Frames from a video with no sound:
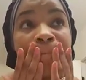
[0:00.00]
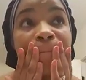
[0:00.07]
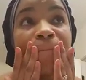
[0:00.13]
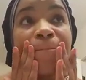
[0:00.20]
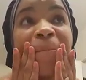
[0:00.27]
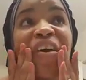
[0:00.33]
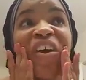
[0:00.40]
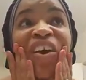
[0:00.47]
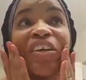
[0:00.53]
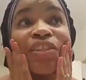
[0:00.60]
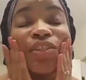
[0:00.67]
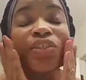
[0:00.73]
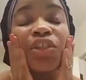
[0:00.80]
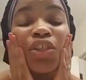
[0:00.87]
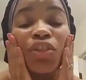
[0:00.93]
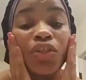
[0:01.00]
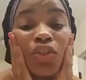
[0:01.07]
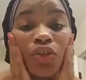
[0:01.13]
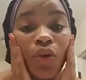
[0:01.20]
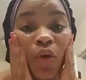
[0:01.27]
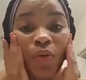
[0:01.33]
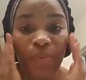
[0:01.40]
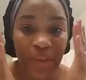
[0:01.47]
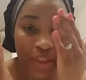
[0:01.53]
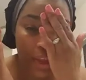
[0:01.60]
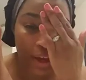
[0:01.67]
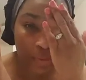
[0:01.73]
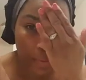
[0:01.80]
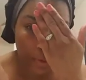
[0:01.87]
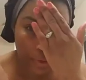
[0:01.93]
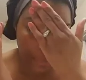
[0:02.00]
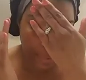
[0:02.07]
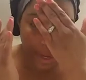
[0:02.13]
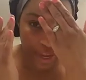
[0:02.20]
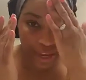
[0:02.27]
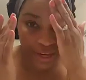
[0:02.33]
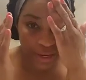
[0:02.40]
My esthetician told me that when you pat it